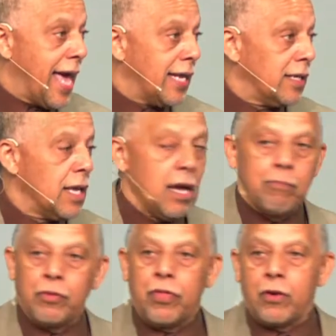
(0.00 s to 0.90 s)
at it,
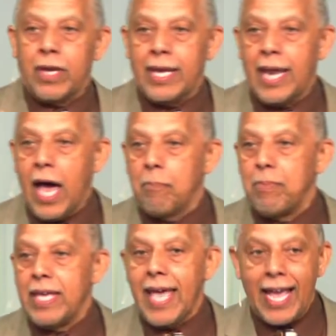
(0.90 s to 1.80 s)
but there
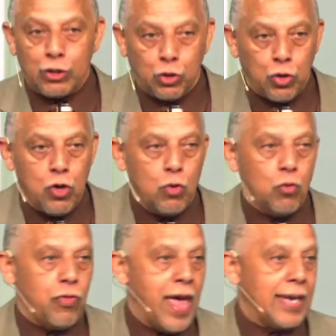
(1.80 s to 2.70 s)
cannot be a
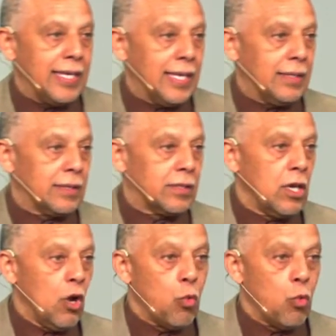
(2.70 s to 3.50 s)
truth that is